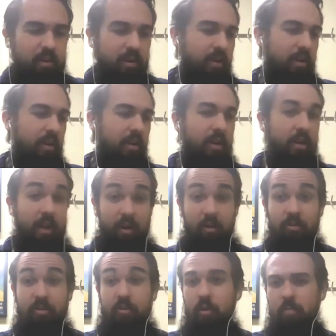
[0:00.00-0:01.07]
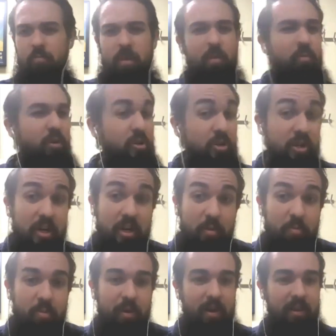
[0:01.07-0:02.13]
and and I'll do a
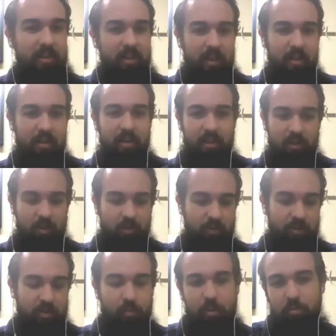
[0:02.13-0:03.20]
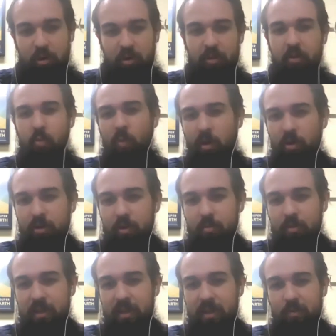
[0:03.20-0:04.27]
membership and then uh, you know this will be part of the
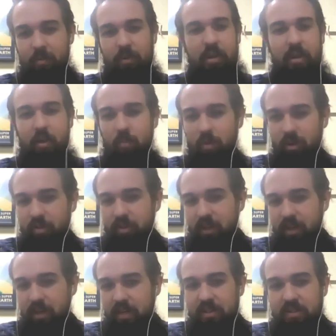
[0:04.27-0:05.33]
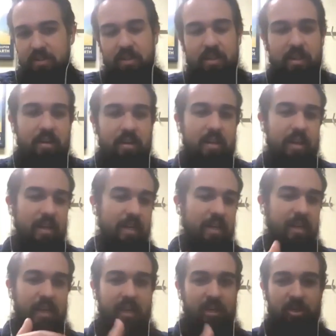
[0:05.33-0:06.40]
welcome kit where you get one of these and then
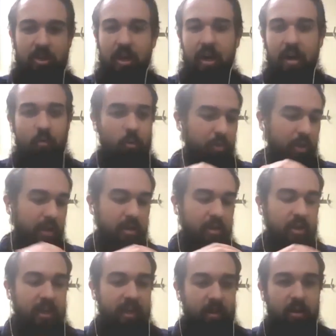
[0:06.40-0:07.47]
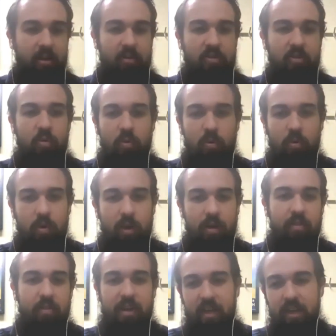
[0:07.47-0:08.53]
each guy will pick a, a tool out
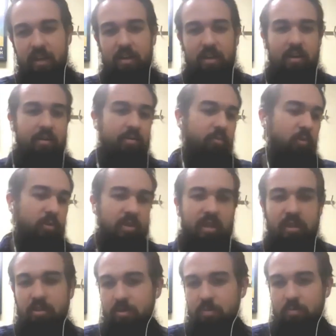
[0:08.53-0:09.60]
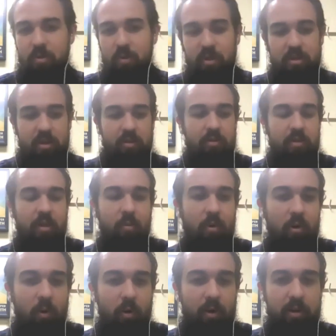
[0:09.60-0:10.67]
of the kit and we'll teach them to each other and then we'll
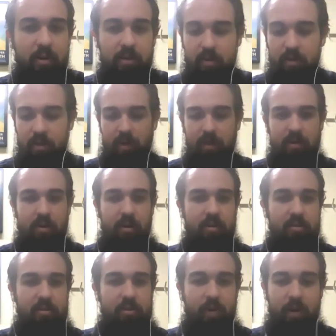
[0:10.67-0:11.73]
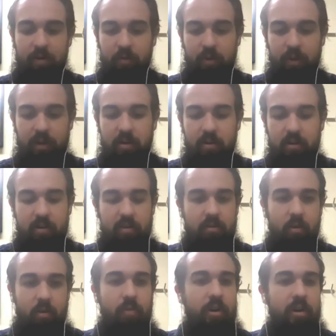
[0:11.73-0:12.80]
go on a, a survival night uh,
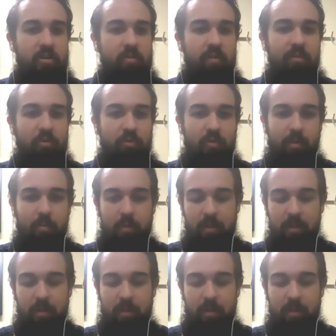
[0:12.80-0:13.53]
overnight survival trip